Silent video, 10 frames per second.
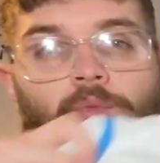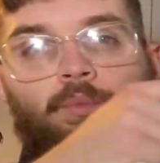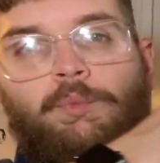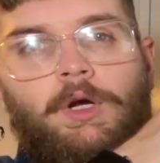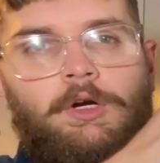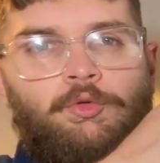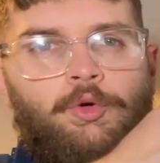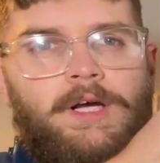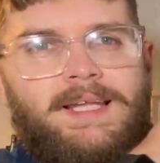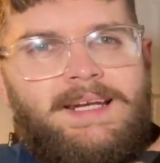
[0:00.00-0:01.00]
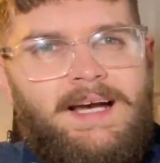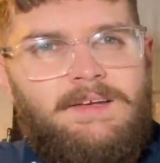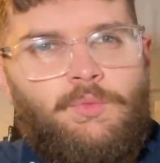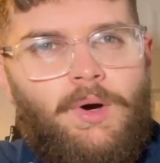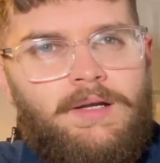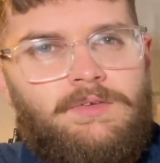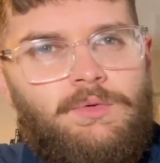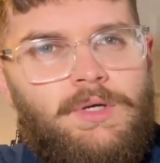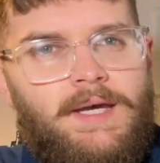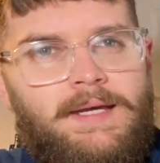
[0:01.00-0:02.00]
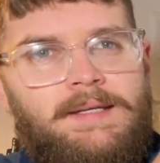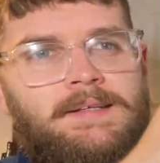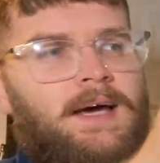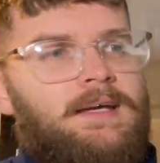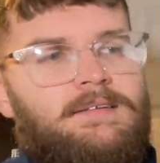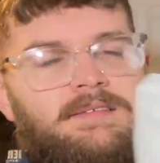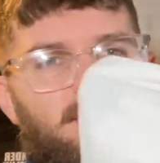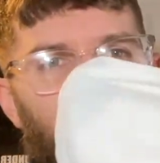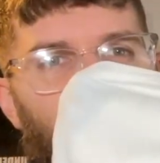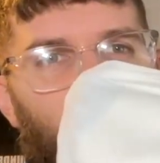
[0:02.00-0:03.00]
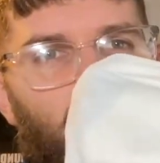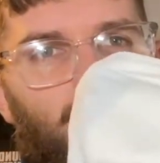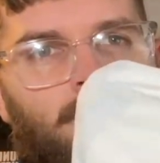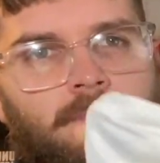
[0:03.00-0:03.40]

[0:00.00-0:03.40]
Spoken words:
We got a really nice Y2K Nike Tiempo